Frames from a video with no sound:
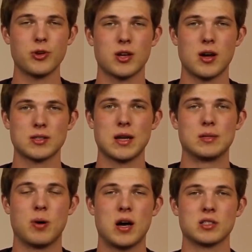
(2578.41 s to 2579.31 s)
free content
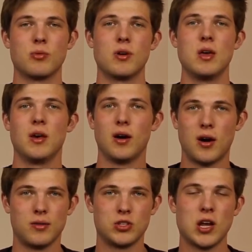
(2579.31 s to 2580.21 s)
as possible
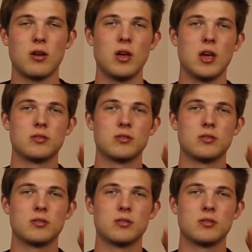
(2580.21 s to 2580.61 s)
on this channel.